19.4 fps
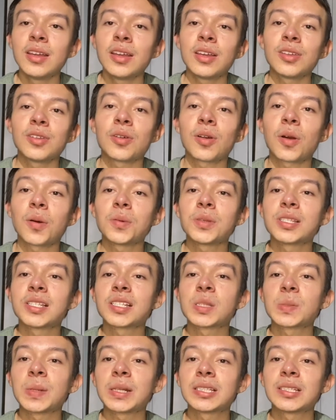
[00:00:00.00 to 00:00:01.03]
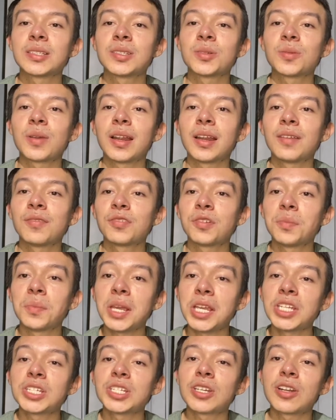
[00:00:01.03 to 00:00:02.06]
You're always expected to write
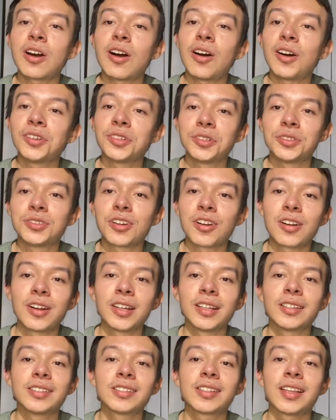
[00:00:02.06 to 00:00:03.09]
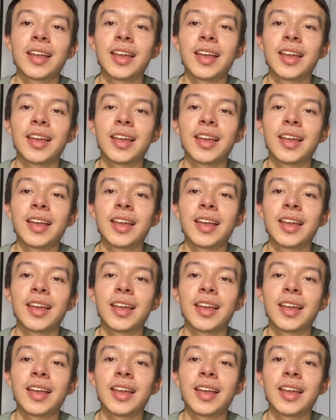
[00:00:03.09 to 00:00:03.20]
information on your drawings.